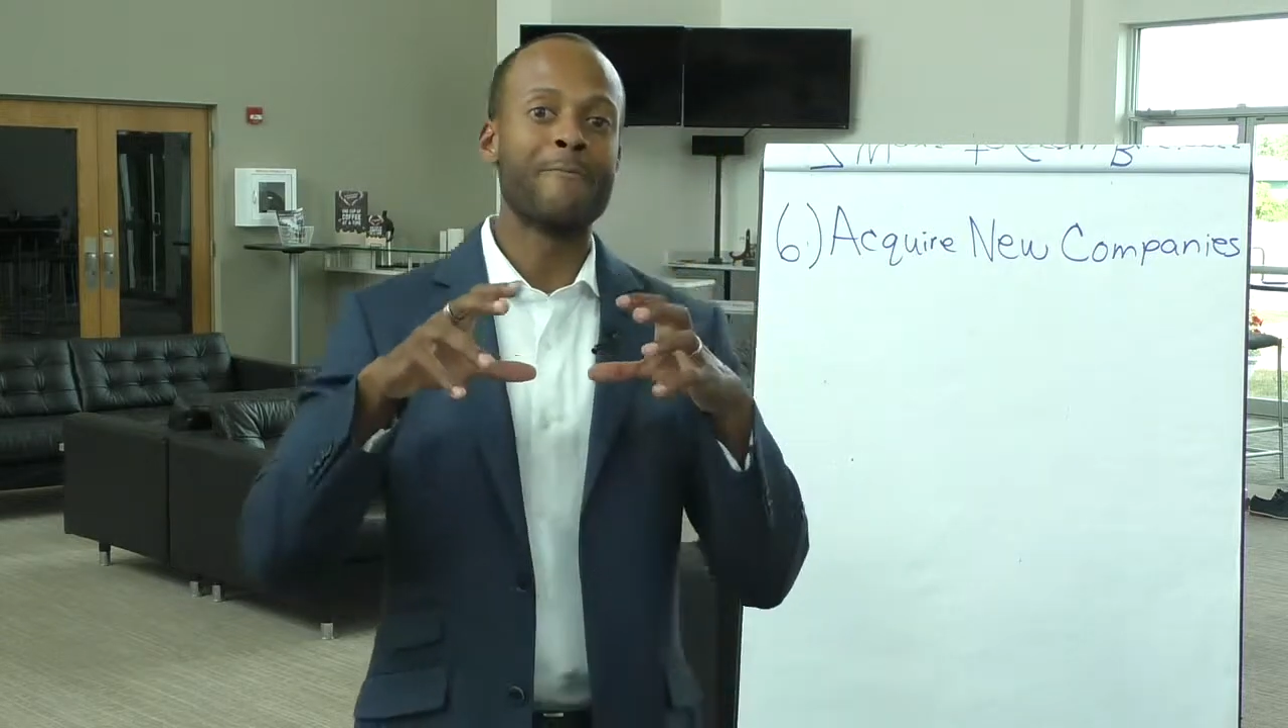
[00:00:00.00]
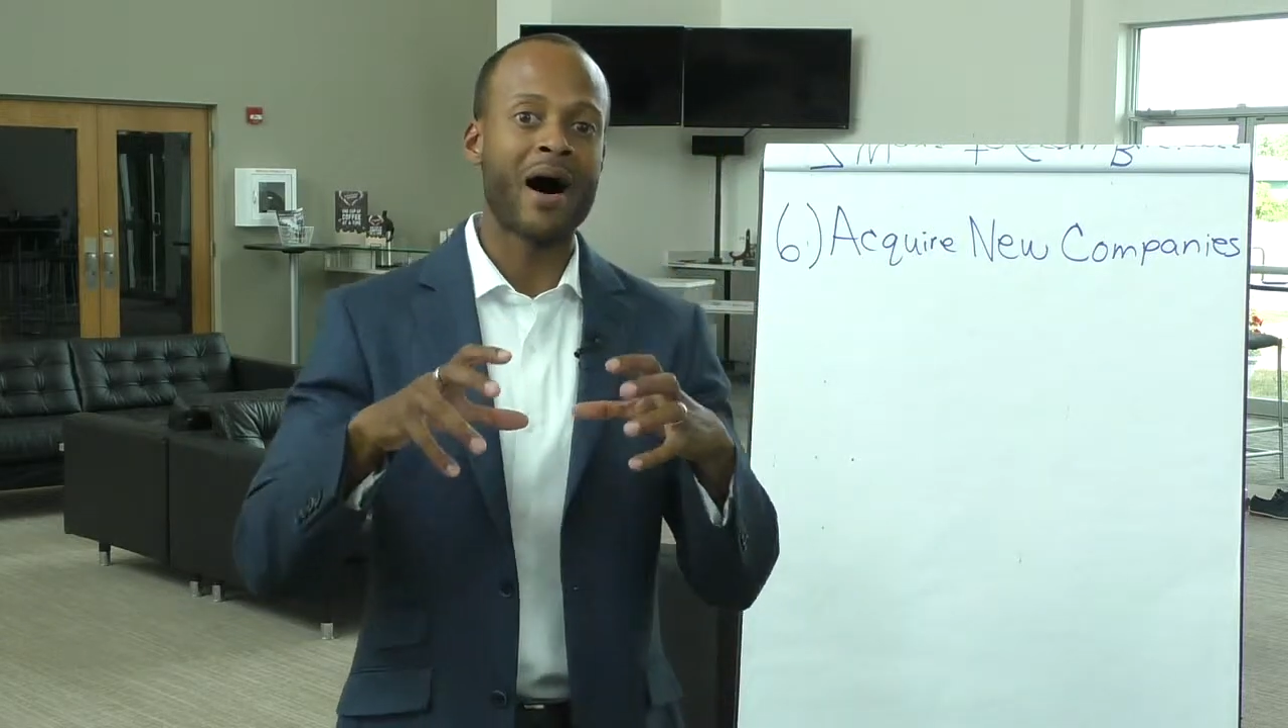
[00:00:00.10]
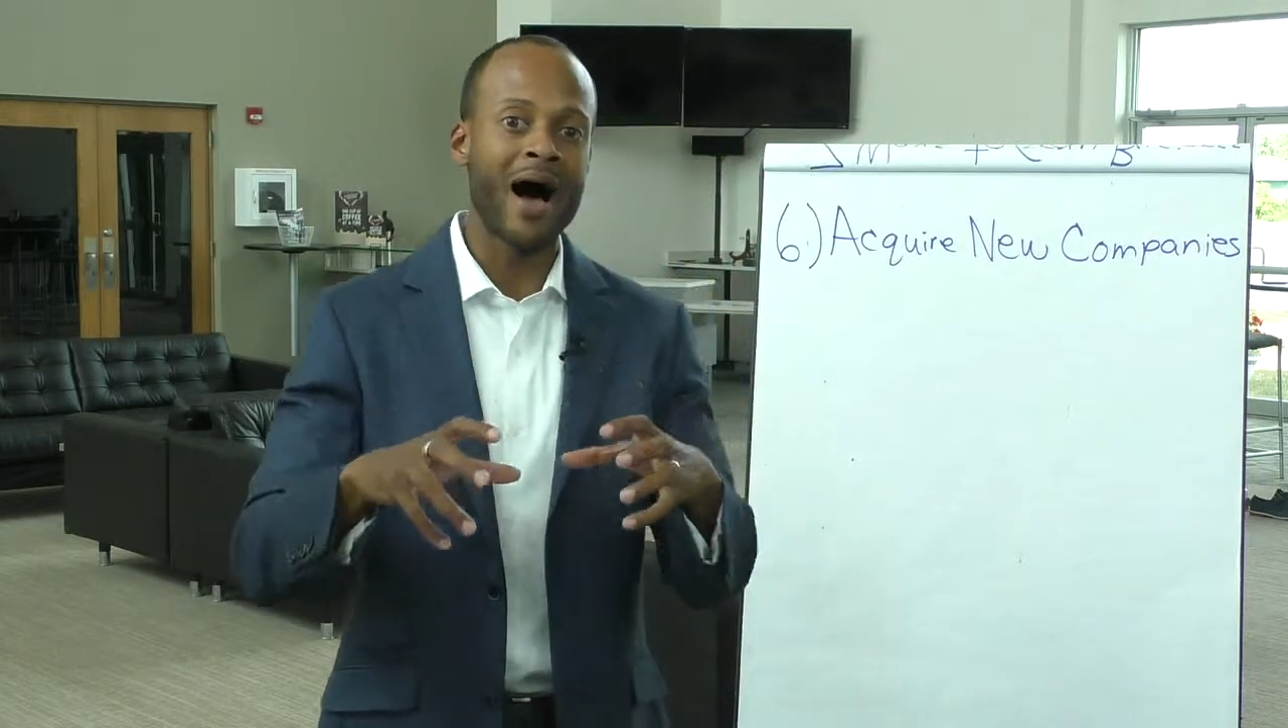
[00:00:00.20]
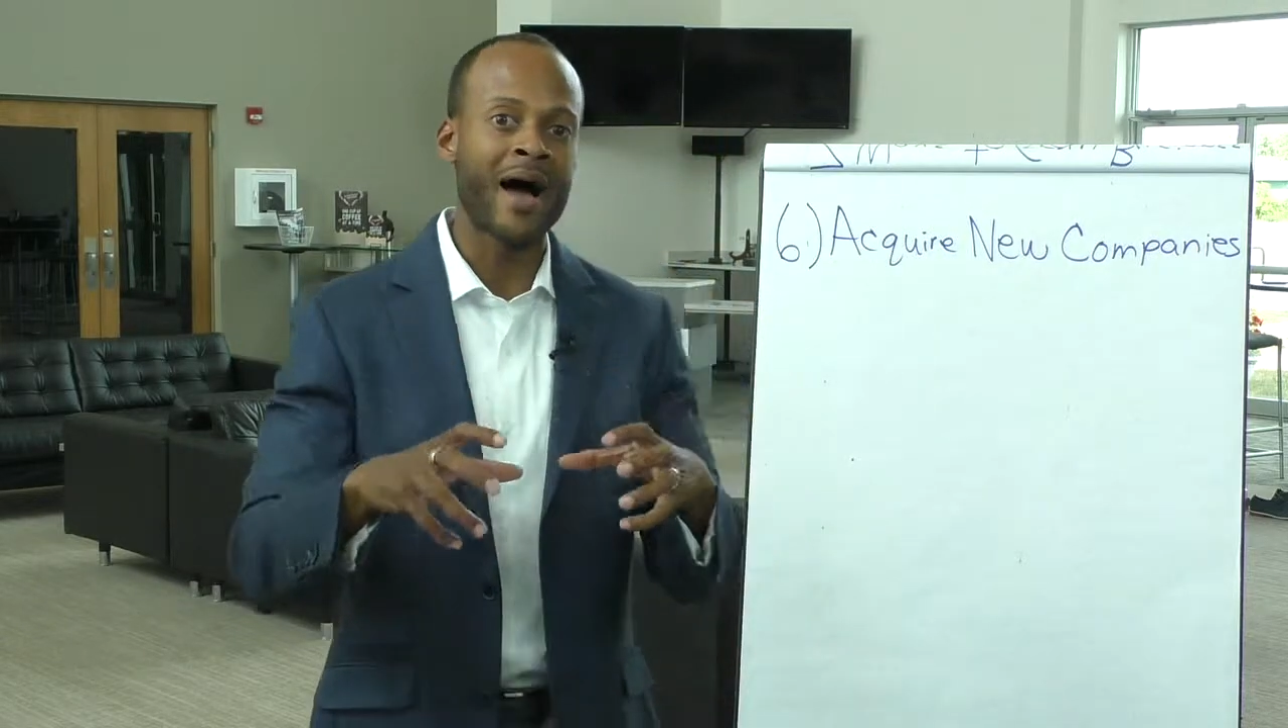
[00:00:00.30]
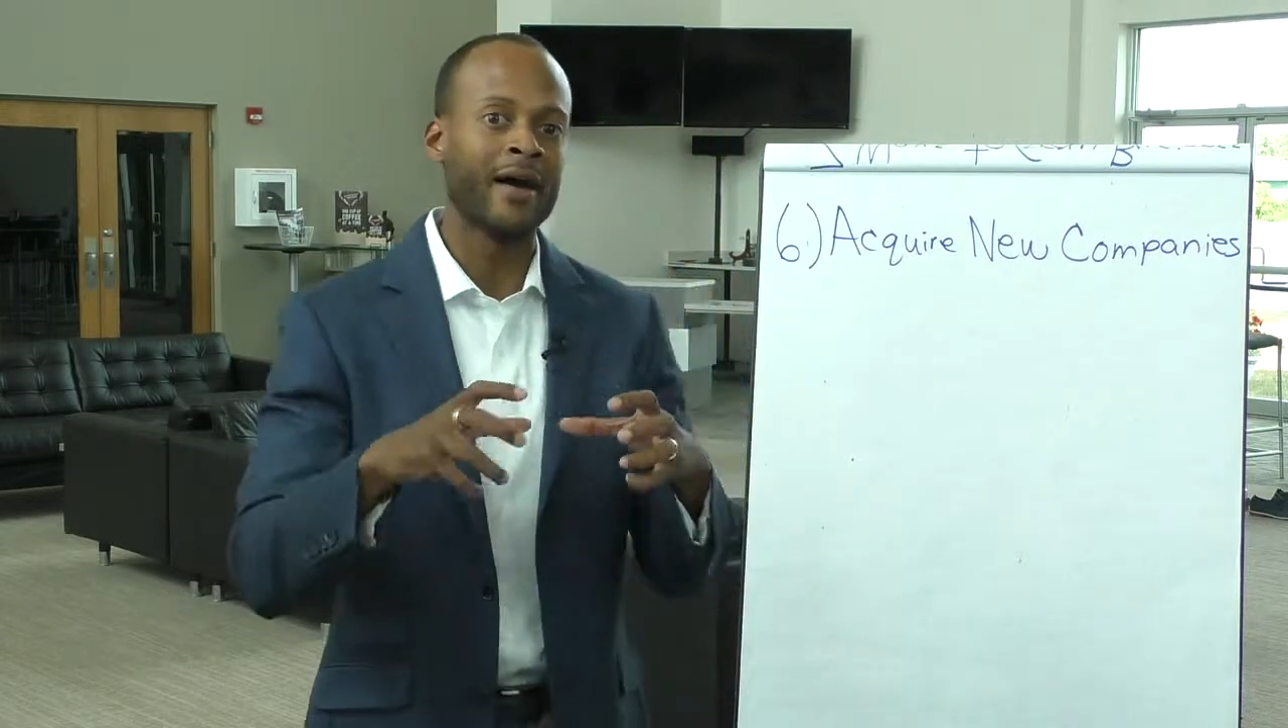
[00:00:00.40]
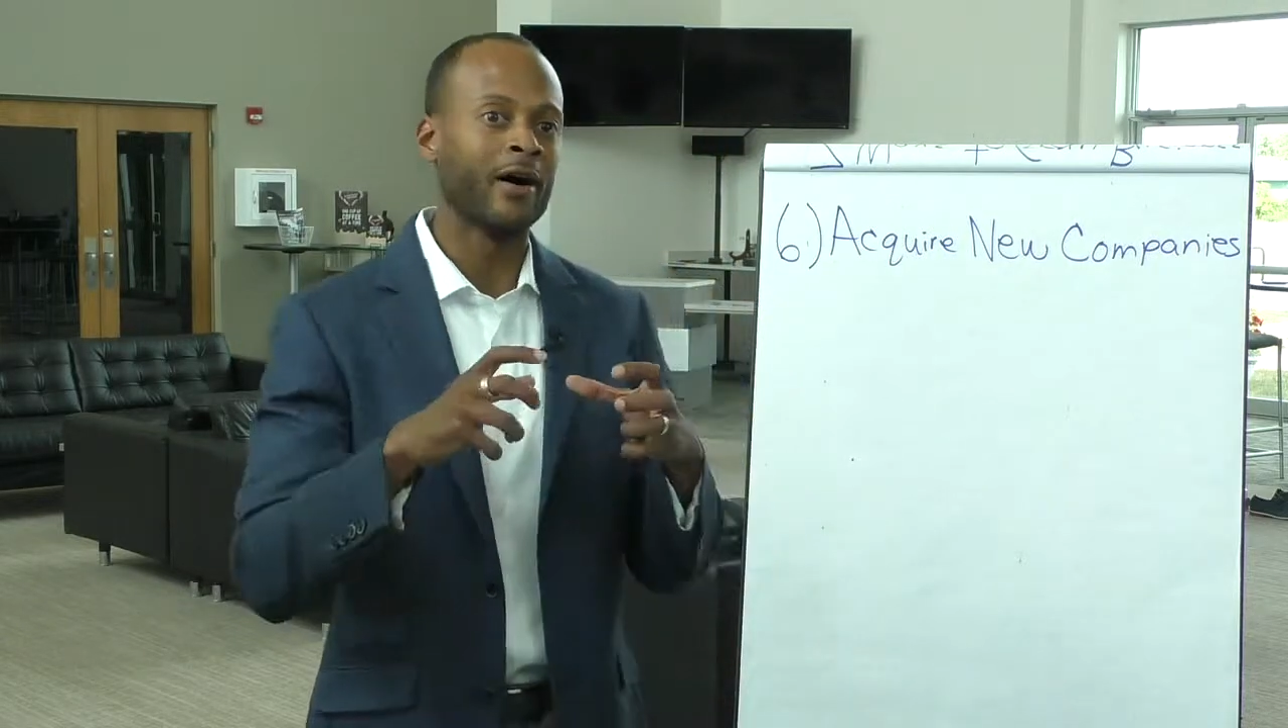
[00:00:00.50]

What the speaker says: buy